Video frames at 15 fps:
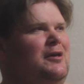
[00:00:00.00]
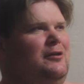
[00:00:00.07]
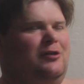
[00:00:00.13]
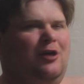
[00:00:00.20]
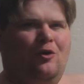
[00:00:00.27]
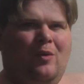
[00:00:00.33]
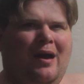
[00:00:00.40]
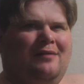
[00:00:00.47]

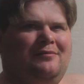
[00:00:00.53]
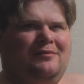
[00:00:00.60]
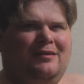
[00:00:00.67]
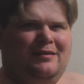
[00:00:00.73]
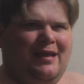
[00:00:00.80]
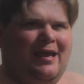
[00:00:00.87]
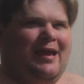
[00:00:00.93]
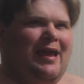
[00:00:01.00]
go out
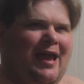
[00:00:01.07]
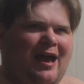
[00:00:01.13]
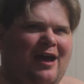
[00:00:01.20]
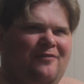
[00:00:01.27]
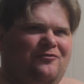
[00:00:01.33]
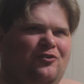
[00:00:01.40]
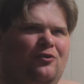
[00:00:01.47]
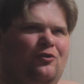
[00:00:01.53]
the day
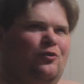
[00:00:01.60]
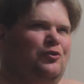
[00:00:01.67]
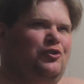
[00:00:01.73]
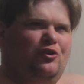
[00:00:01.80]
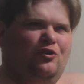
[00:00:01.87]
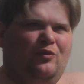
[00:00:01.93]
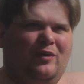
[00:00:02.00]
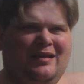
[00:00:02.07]
after or
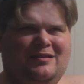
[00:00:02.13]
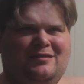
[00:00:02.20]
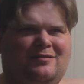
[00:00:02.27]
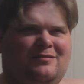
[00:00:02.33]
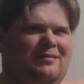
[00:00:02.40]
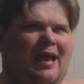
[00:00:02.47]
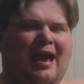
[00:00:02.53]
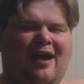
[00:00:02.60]
2
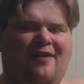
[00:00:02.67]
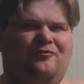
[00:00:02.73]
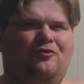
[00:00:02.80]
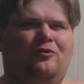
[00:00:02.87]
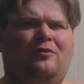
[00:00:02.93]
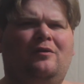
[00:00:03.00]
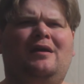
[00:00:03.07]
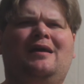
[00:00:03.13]
weeks
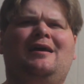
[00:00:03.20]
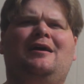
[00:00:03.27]
after,